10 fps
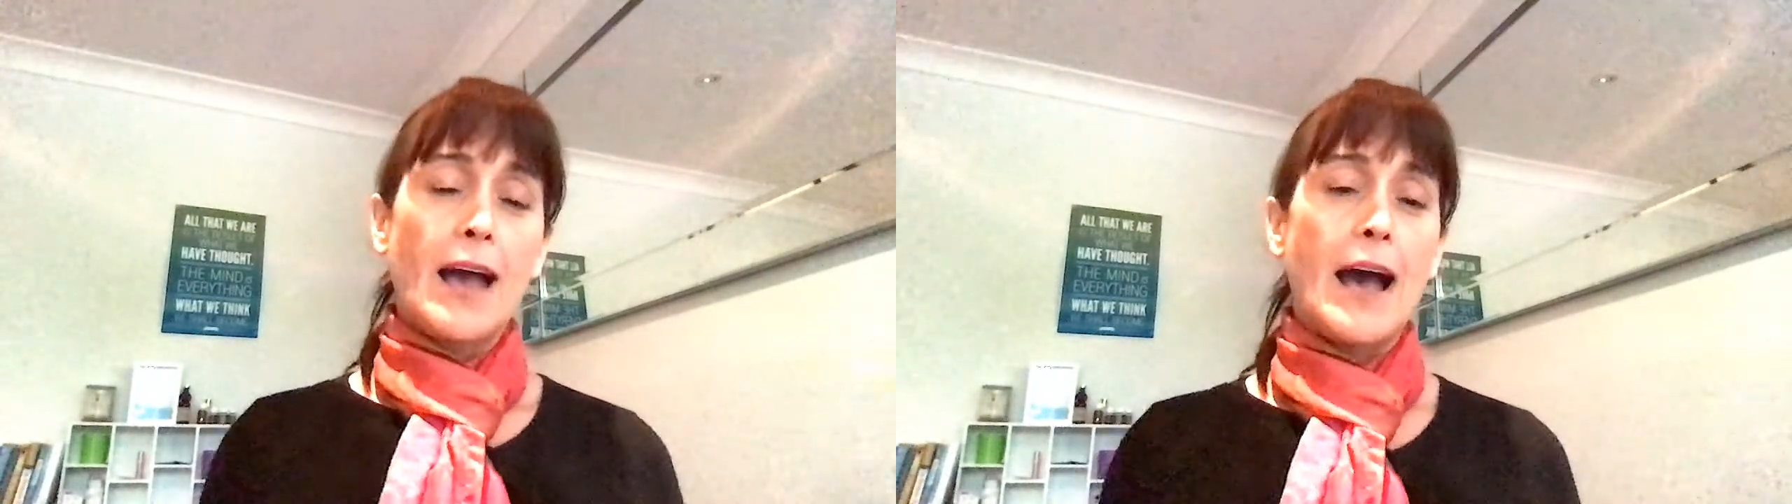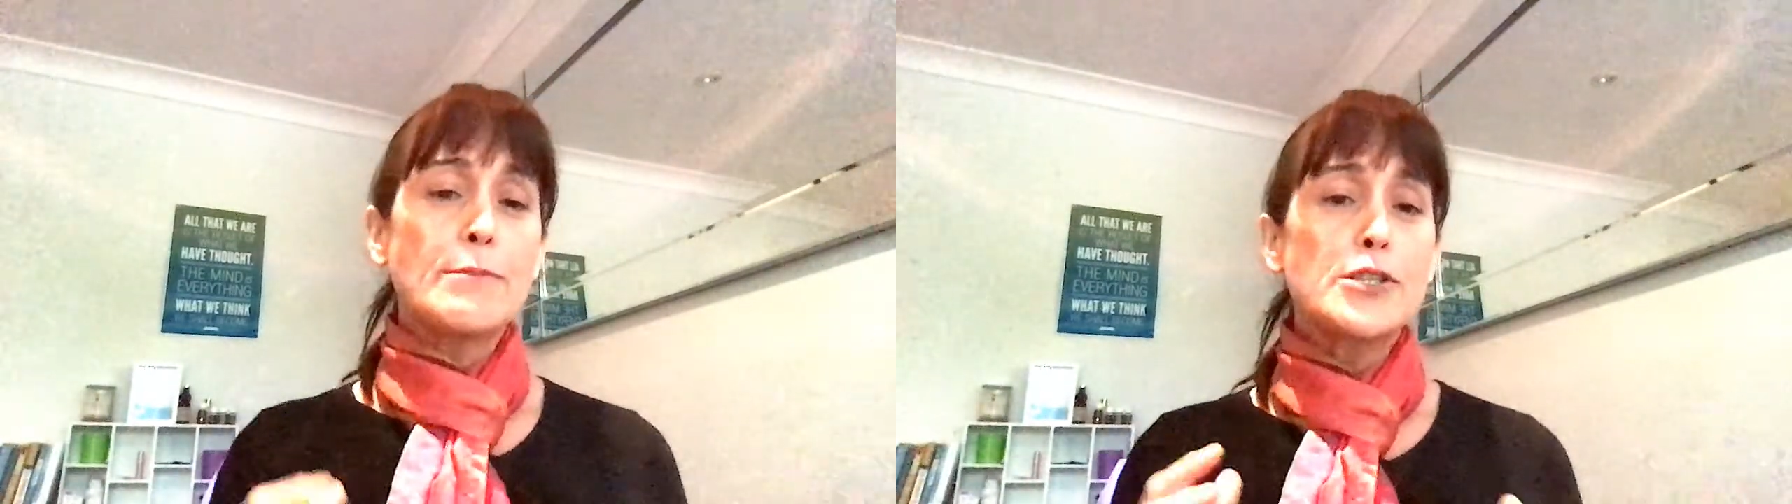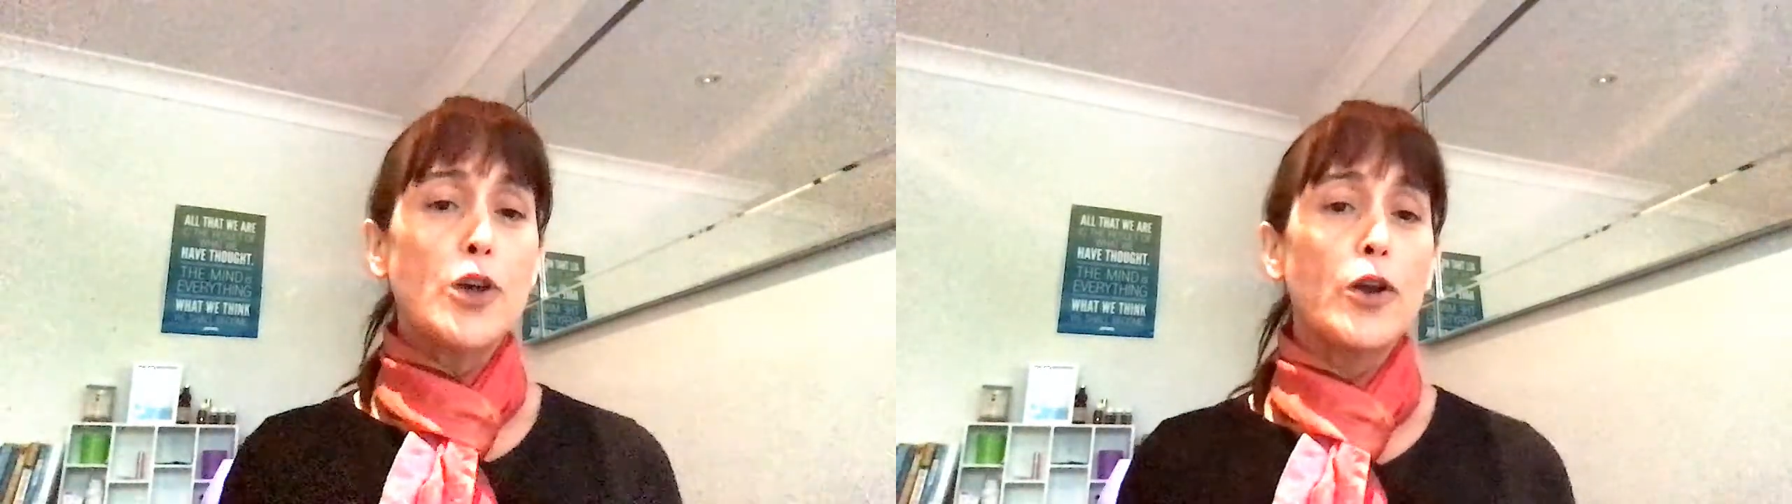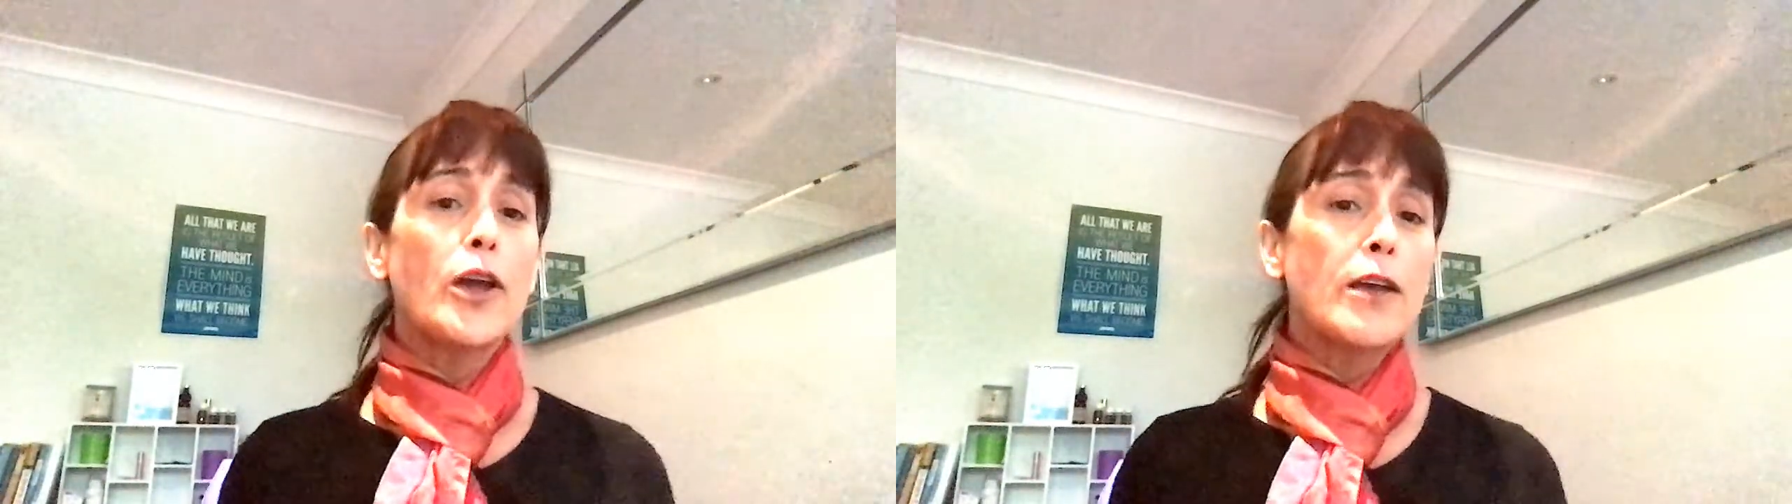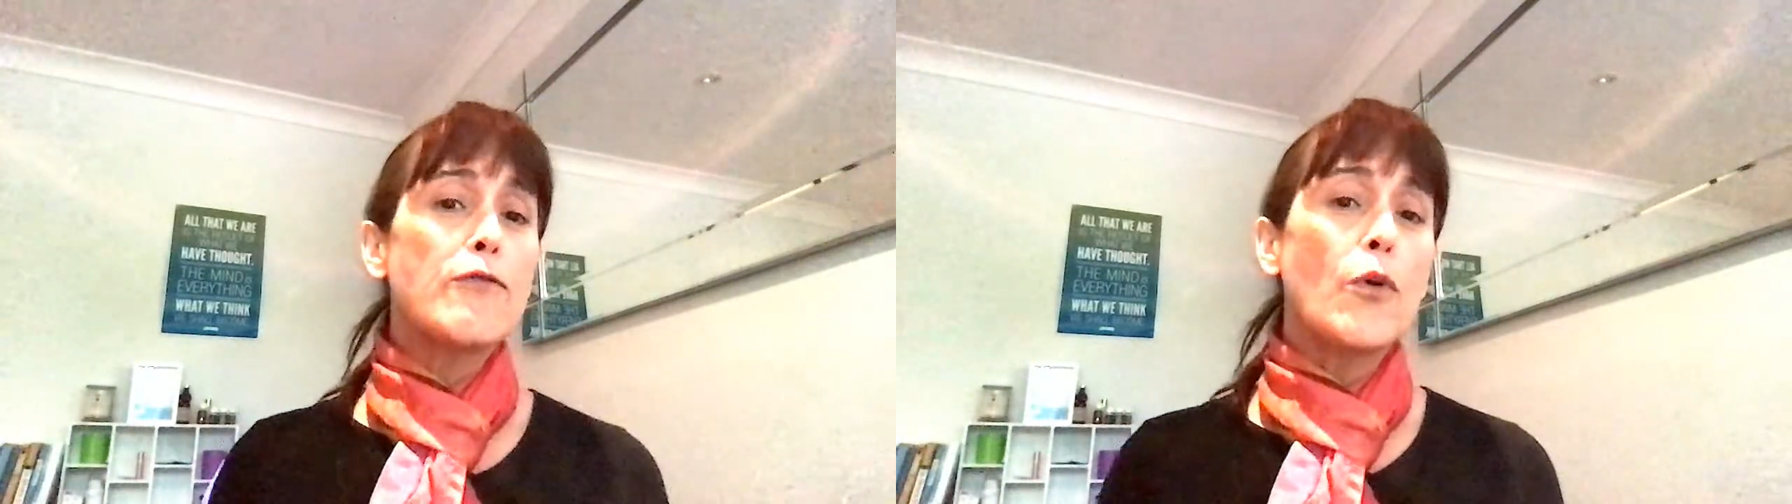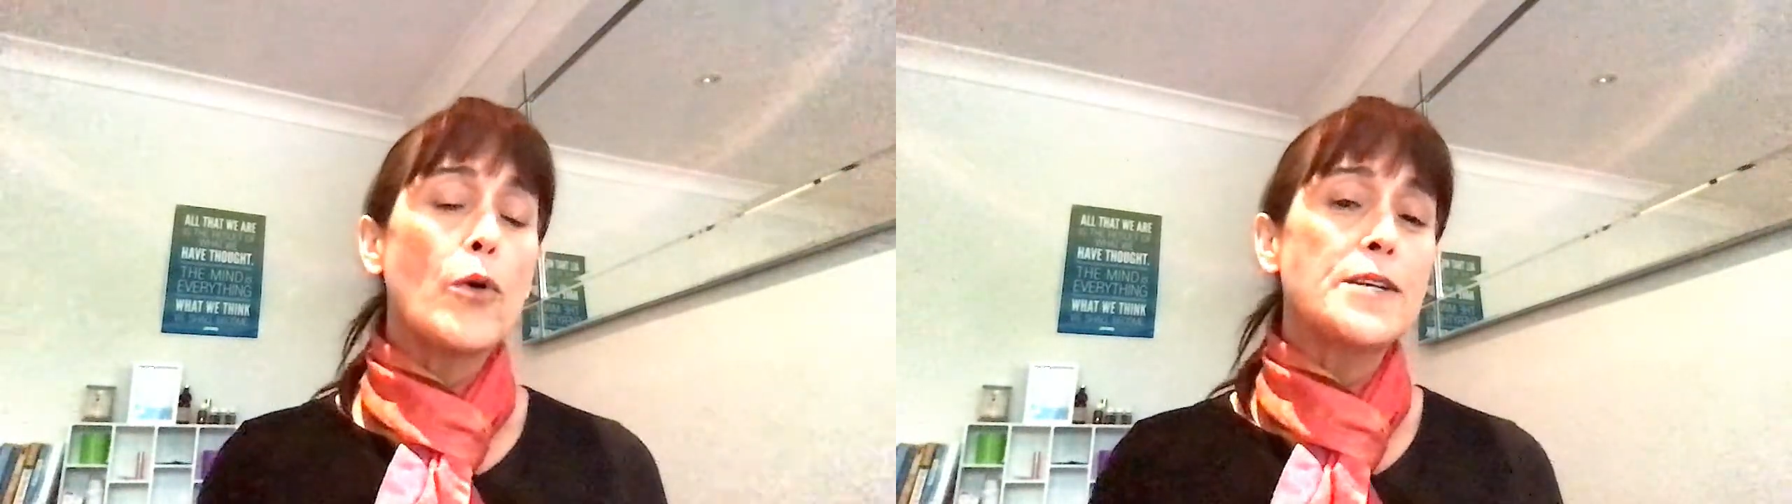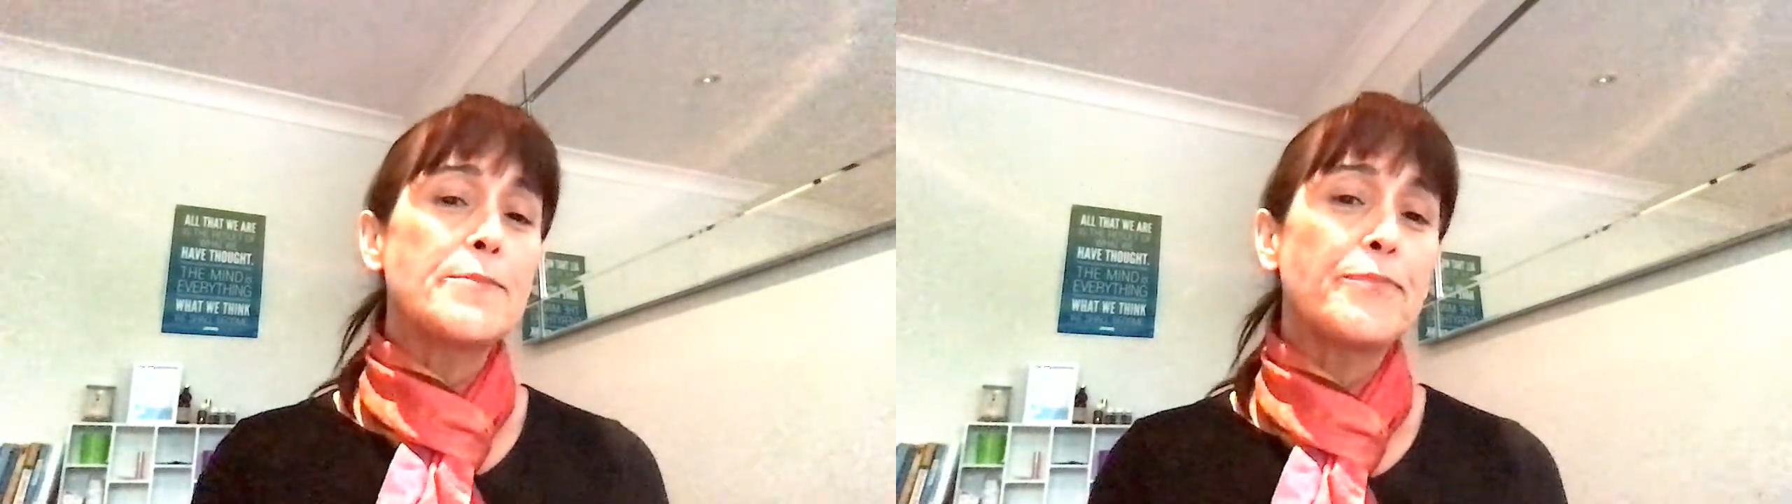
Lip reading: I'm so looking forward